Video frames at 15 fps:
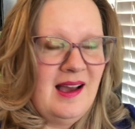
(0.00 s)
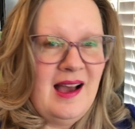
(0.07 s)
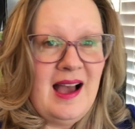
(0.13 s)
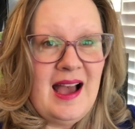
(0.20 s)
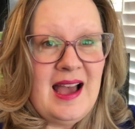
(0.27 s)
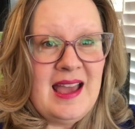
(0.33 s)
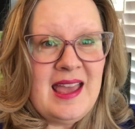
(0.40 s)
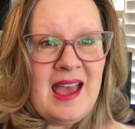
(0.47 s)

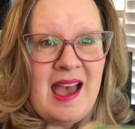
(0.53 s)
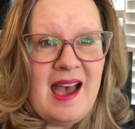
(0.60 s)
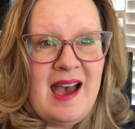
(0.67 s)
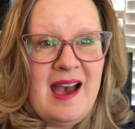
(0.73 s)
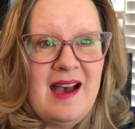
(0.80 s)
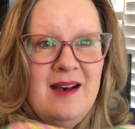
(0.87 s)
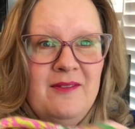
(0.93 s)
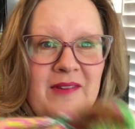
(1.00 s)
I
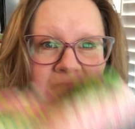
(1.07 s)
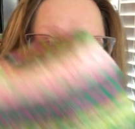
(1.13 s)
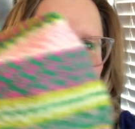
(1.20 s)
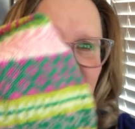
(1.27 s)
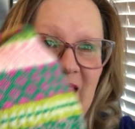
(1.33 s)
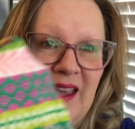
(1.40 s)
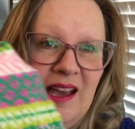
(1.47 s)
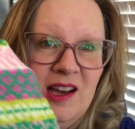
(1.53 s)
have
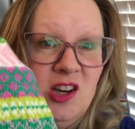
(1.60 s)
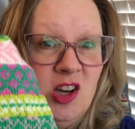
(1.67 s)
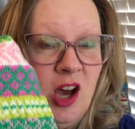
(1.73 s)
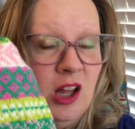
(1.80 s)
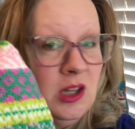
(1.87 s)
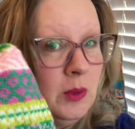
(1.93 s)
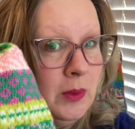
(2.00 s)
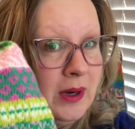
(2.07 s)
a
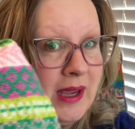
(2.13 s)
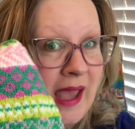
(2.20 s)
colorwork